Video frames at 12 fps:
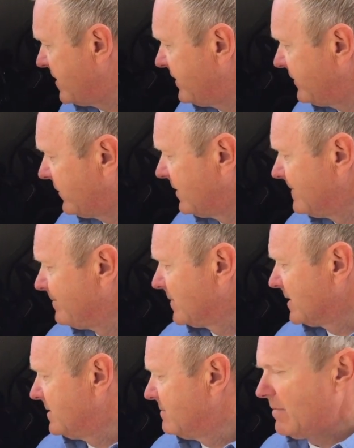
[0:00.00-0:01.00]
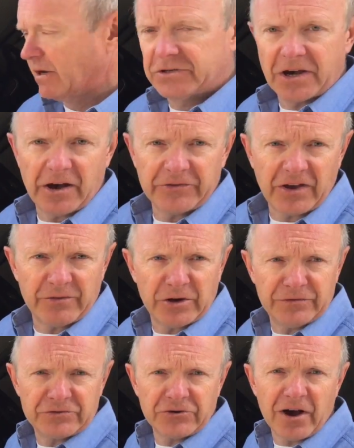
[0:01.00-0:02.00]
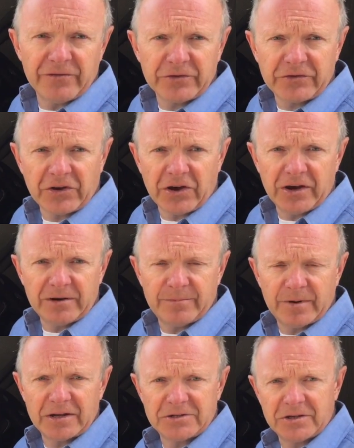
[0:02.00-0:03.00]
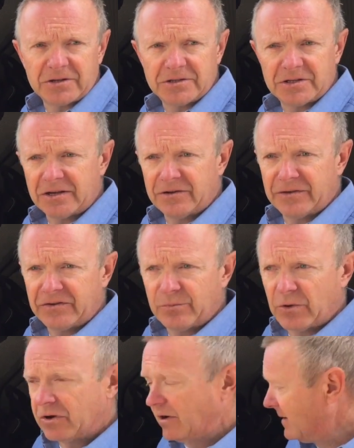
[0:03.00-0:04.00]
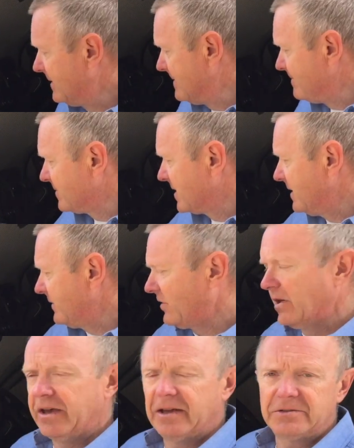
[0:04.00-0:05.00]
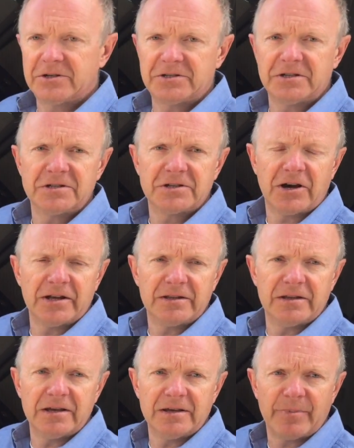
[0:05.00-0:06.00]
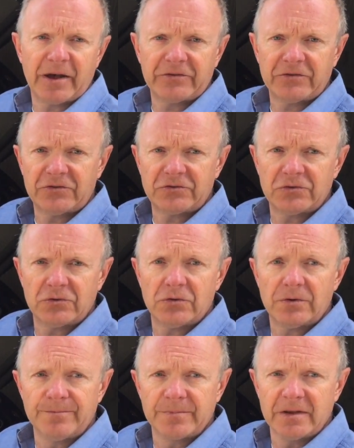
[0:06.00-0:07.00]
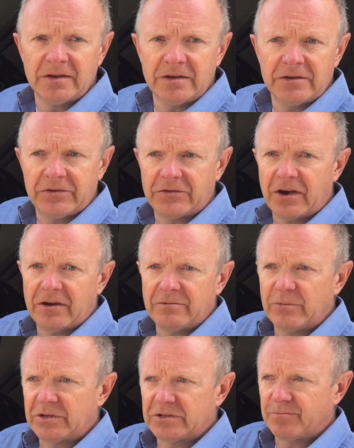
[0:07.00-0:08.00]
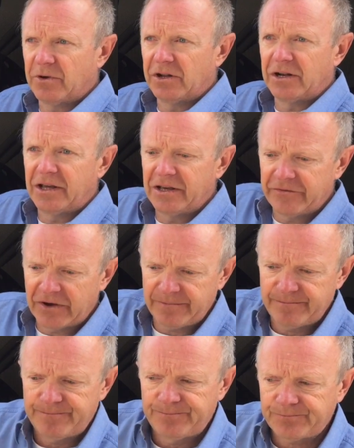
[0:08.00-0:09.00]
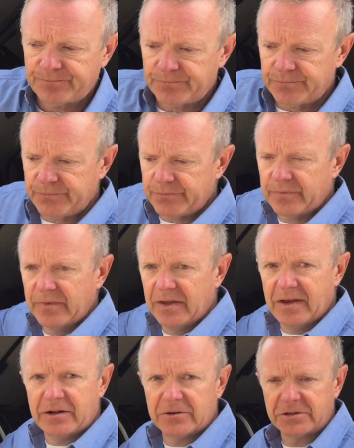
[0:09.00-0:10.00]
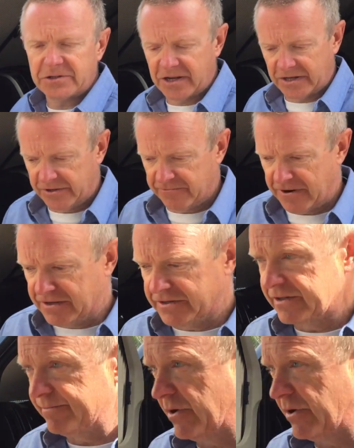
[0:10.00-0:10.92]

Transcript: it is. Most cars have it on the driver's side, but as you can see on this model, it's here just inside the passenger door. So we just pull the lever, and I'll just take you around to the